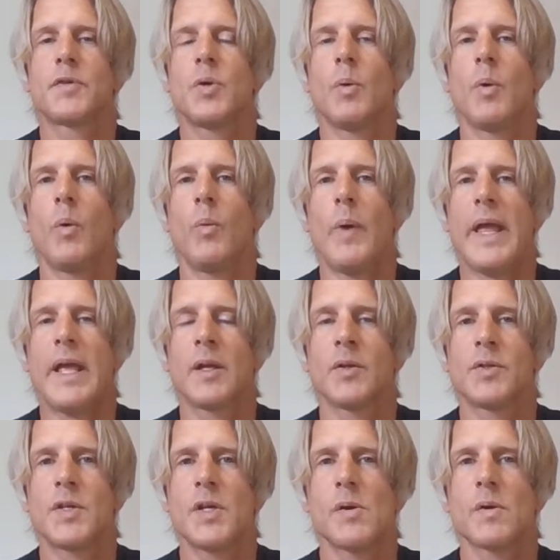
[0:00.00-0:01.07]
to
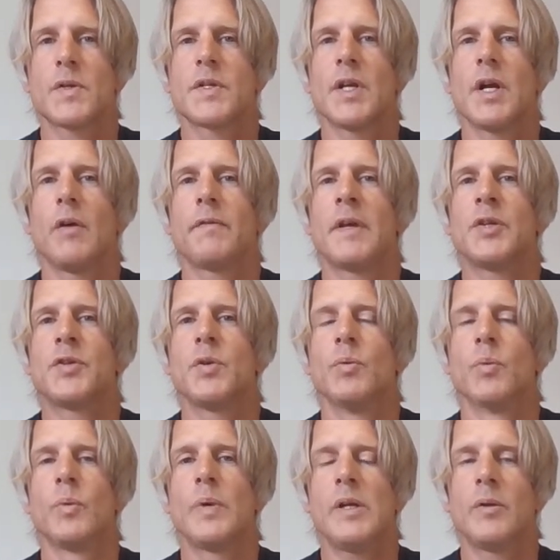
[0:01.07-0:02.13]
awaken to yourself, and
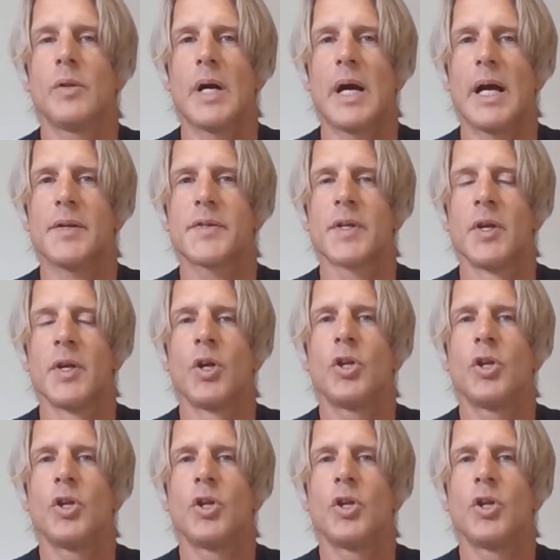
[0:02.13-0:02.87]
to realize